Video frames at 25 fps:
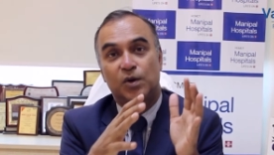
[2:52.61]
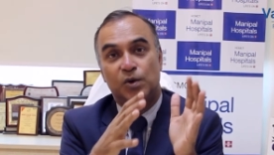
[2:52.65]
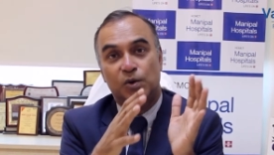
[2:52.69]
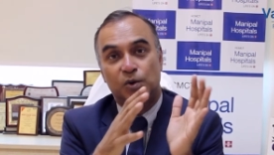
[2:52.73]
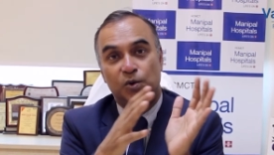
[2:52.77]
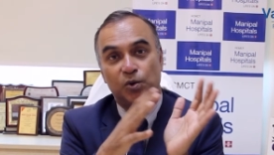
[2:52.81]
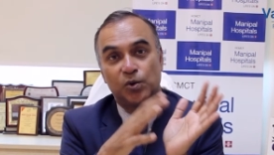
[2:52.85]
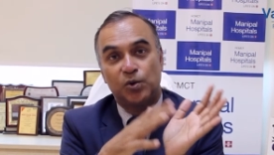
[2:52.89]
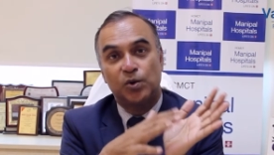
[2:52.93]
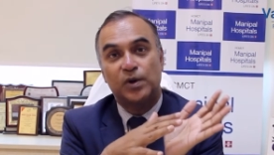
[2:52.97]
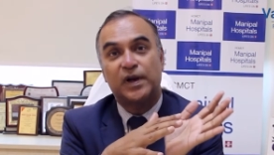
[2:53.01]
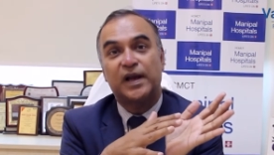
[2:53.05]

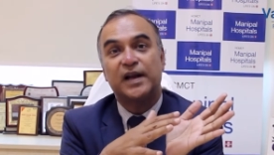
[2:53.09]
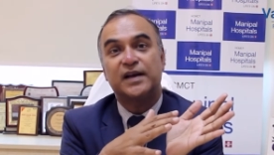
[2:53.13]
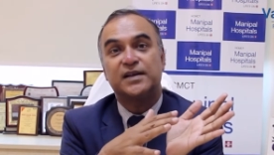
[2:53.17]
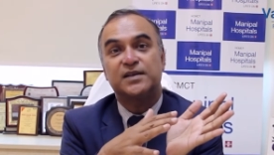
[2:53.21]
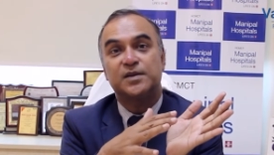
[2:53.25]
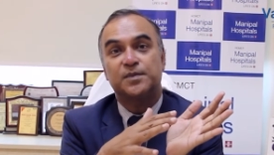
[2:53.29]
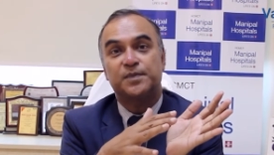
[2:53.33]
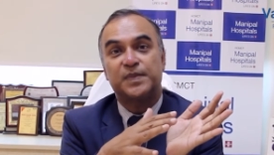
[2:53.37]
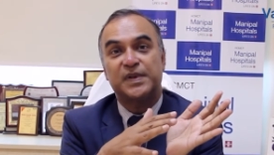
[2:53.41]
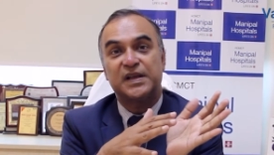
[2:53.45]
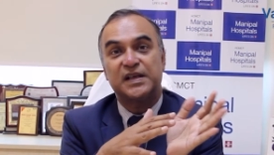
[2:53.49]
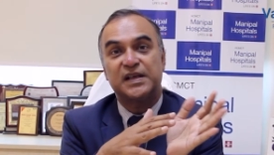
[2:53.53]
look at
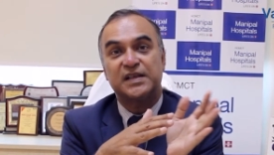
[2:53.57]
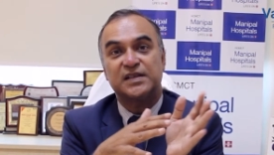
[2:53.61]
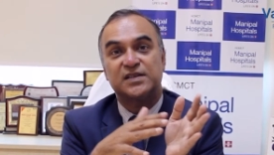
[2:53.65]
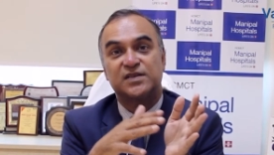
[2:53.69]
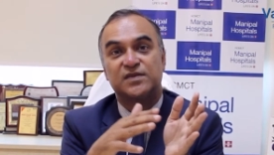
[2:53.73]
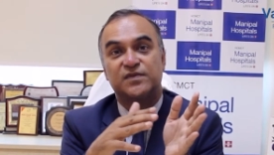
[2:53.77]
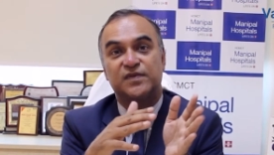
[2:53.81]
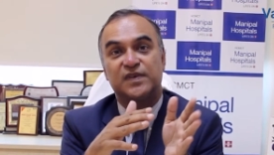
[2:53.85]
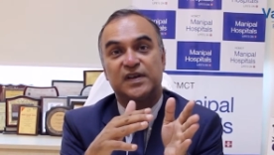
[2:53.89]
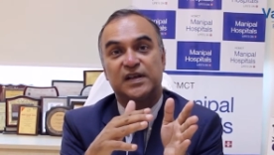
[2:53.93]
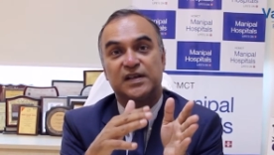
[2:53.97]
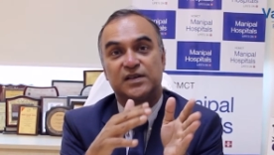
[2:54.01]
the place
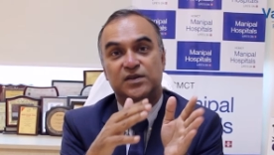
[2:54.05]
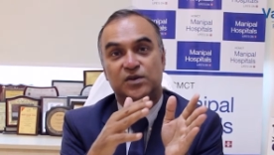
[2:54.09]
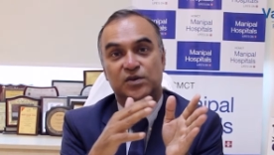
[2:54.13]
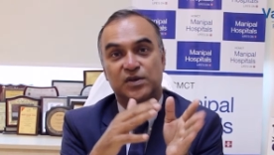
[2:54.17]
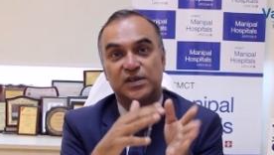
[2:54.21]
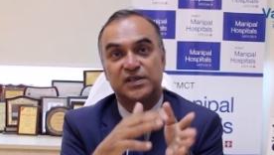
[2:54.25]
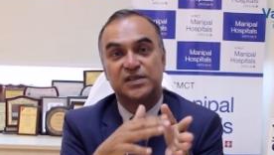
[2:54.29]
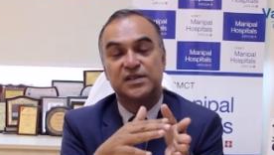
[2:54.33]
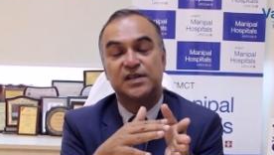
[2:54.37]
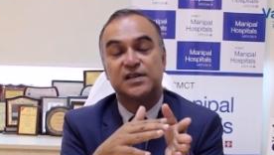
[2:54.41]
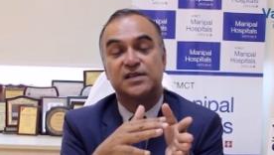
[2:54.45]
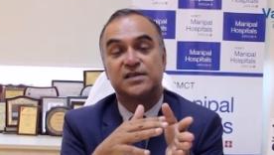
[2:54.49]
where the
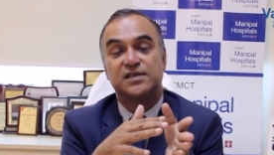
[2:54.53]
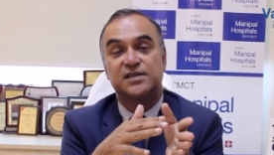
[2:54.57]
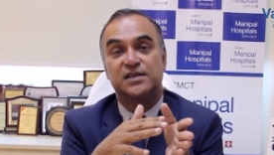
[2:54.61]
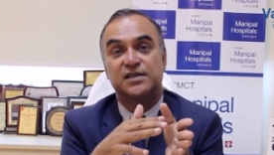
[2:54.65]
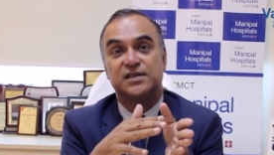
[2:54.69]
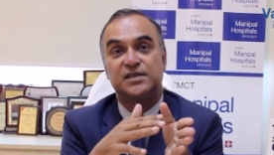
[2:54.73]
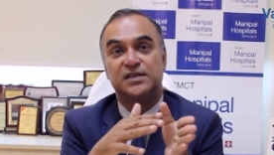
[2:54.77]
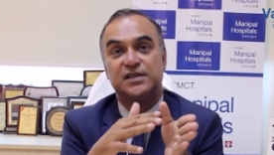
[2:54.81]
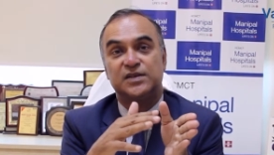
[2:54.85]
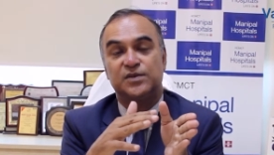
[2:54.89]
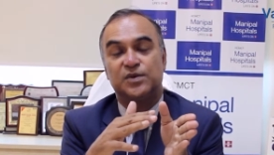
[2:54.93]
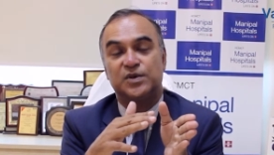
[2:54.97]
original
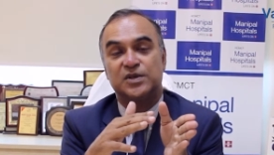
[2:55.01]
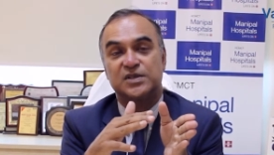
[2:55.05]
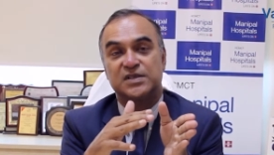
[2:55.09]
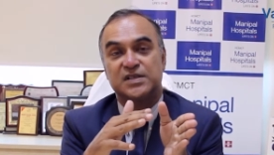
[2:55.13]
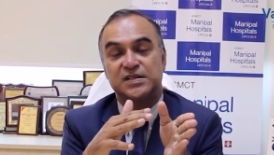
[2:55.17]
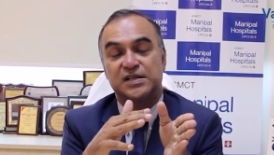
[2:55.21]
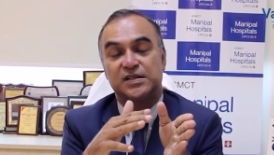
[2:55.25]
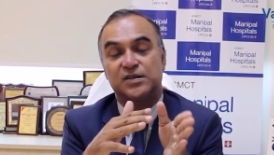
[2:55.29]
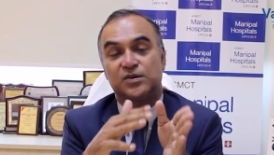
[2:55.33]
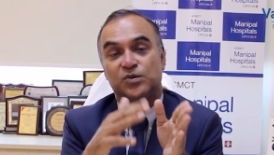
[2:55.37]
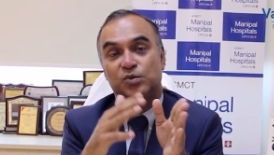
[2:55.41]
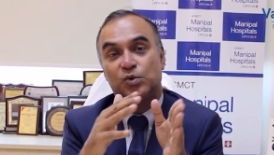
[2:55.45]
surgery was
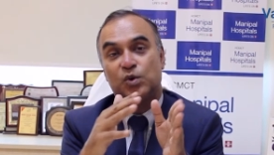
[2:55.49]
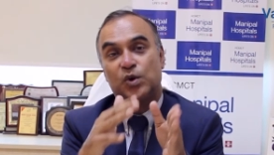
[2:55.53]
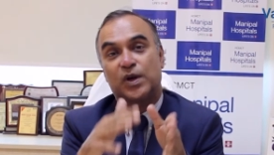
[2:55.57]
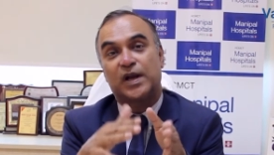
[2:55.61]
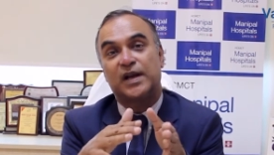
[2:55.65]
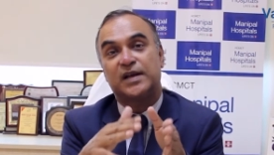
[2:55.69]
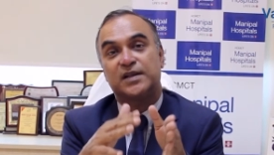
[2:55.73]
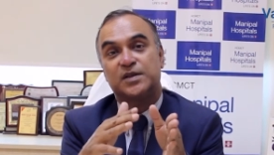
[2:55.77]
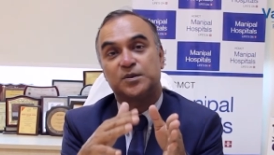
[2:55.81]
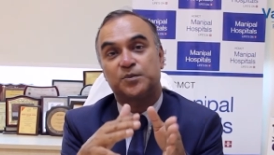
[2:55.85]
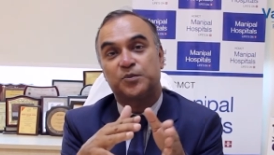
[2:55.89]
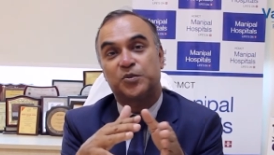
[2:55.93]
done look
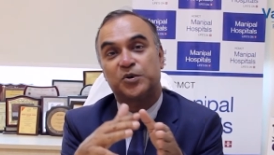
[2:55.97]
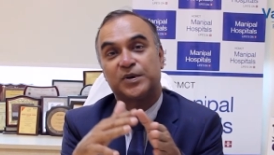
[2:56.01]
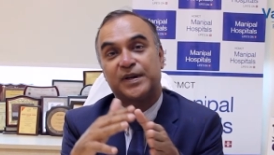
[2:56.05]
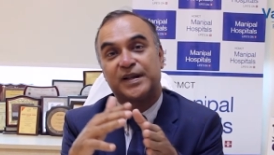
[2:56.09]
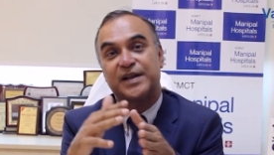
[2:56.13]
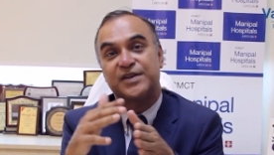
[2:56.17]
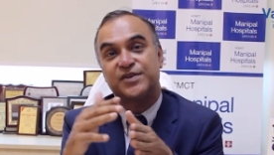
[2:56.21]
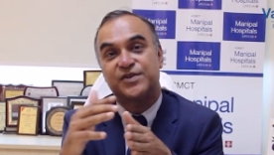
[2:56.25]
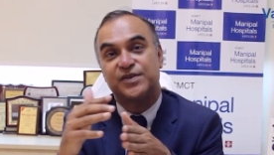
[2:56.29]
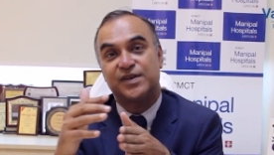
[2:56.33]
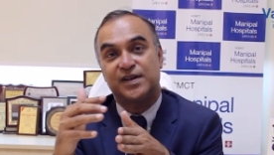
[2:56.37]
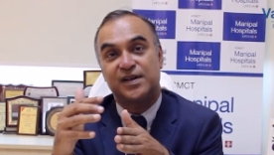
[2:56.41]
at the
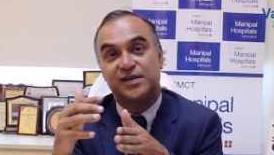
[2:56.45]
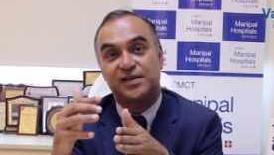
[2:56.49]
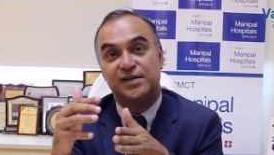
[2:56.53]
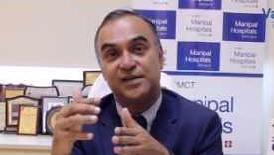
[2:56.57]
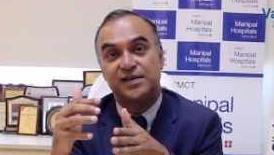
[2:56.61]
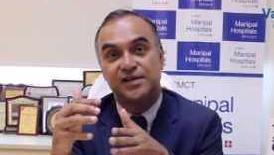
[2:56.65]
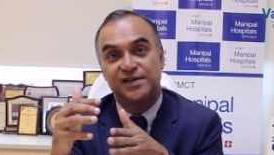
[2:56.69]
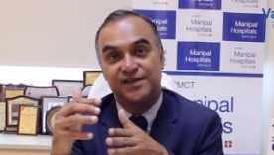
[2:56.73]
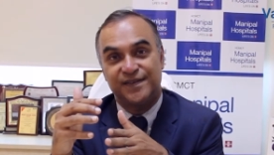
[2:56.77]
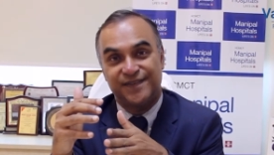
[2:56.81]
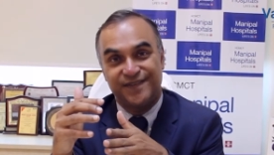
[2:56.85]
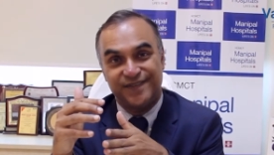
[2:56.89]
potential
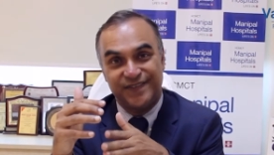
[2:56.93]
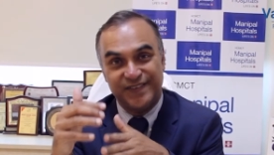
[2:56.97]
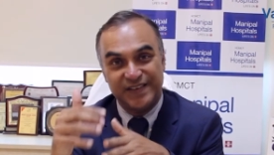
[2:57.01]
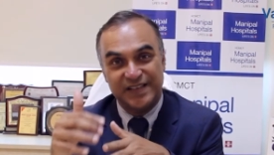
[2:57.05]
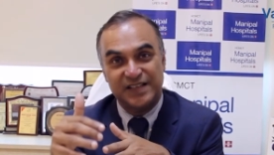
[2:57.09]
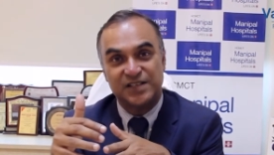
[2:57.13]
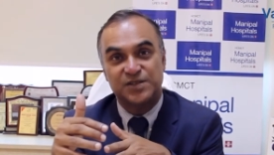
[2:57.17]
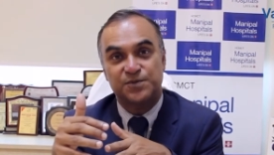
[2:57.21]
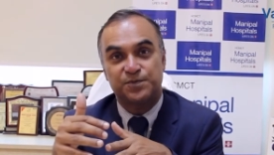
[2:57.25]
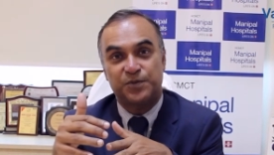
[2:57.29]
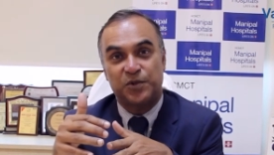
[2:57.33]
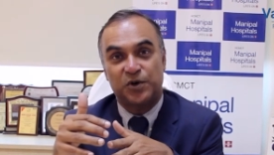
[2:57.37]

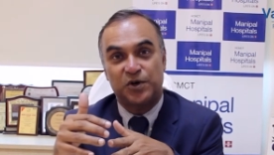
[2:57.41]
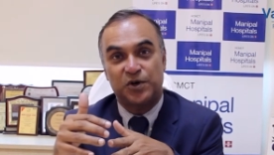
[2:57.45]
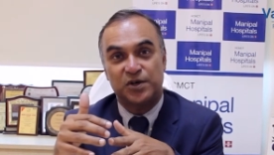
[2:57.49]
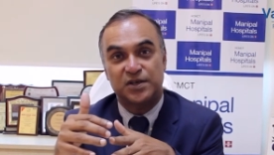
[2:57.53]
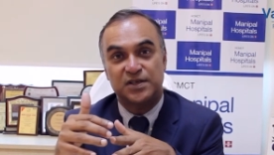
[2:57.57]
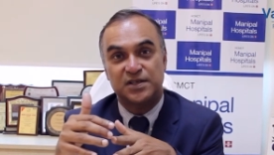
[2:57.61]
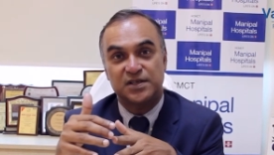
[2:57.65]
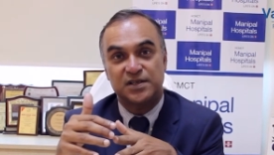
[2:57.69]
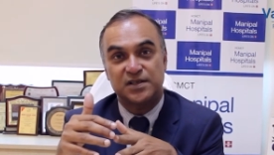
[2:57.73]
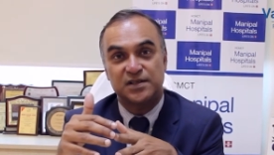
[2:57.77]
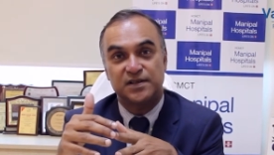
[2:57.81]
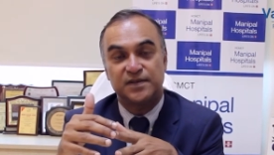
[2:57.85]
weak
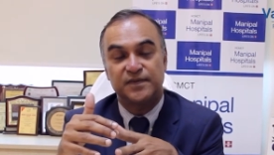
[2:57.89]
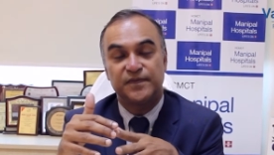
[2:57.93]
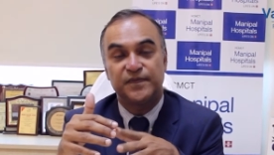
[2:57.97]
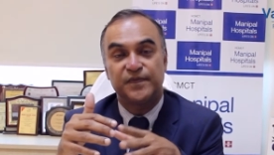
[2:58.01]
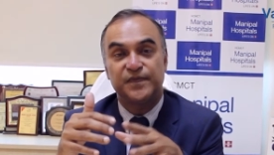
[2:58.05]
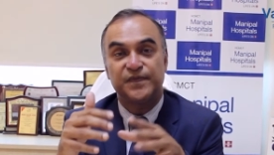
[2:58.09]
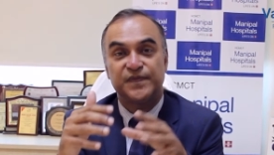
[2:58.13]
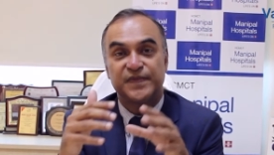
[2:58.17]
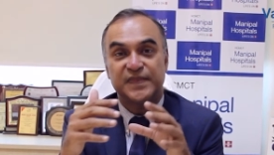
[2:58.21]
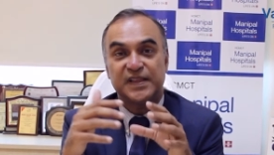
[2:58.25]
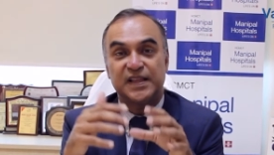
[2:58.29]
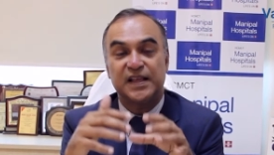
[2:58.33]
spots
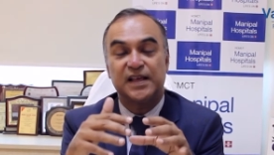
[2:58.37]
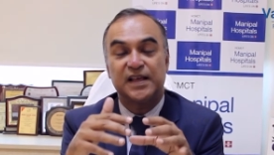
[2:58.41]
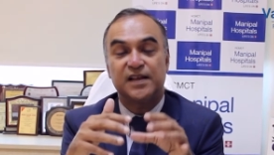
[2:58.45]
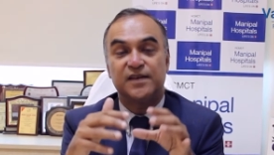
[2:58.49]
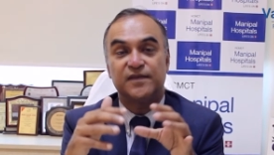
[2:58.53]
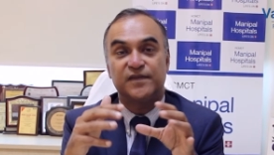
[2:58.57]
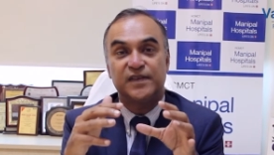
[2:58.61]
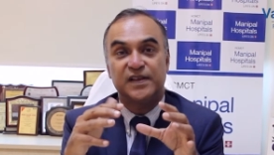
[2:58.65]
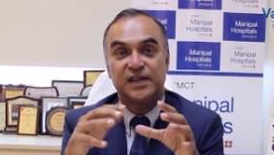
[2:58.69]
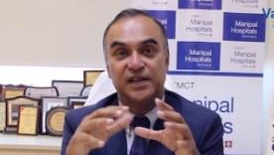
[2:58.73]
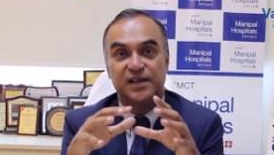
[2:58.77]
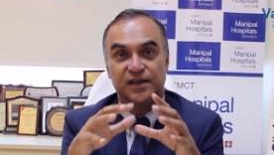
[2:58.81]

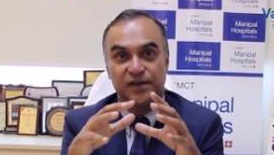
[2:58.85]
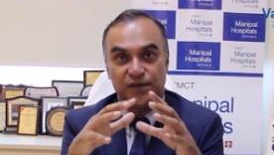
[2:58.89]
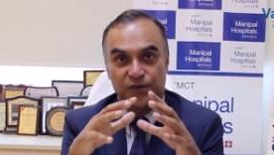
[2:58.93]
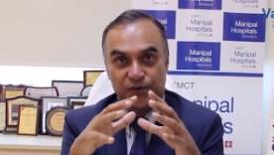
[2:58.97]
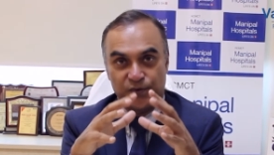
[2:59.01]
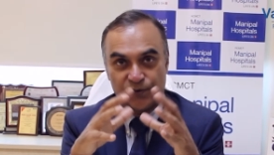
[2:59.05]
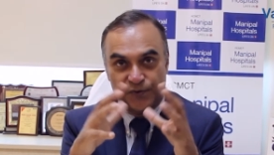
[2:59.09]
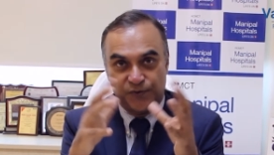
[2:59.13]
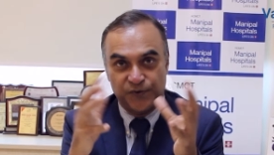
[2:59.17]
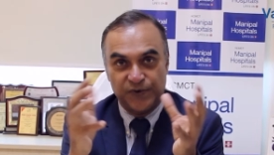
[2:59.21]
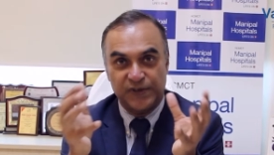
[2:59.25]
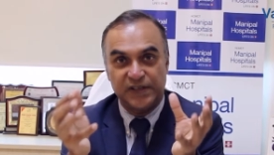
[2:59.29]
then we
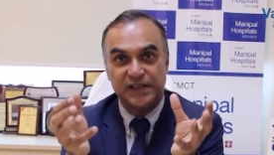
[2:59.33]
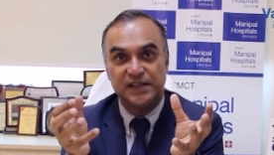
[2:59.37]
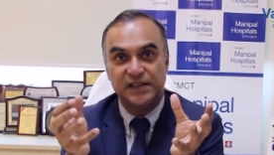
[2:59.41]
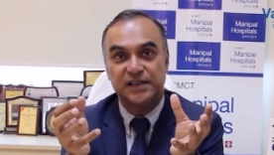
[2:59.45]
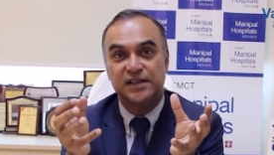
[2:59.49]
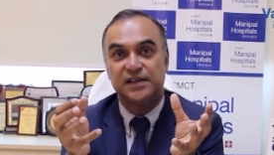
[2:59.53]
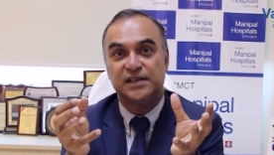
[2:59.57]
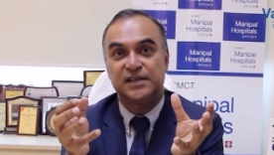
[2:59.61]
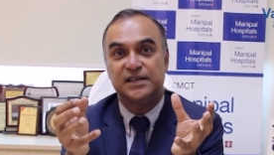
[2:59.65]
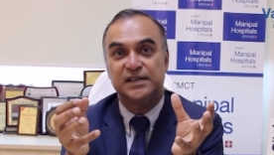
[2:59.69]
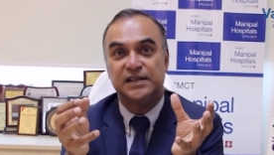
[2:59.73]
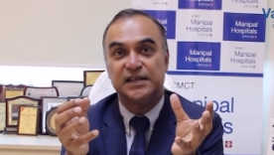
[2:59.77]
free
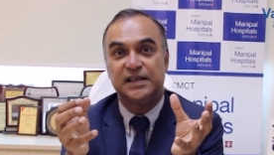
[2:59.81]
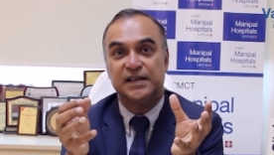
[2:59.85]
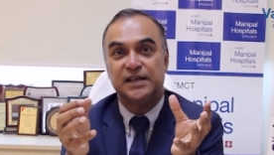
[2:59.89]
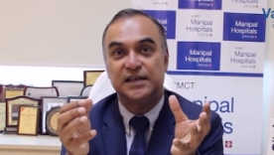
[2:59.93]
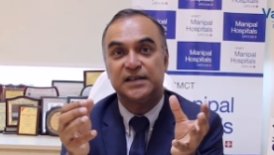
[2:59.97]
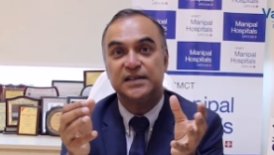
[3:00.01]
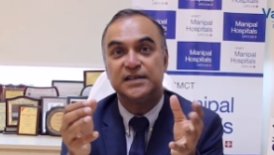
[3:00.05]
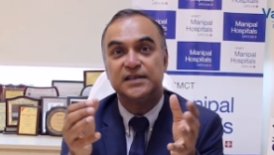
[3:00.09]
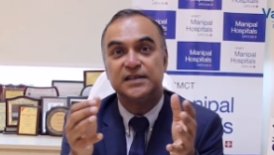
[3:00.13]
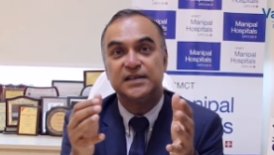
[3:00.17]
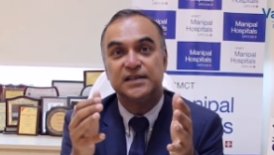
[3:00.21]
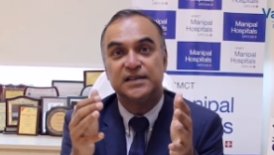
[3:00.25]
the hernia
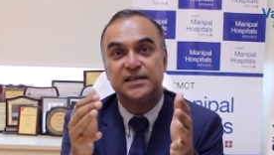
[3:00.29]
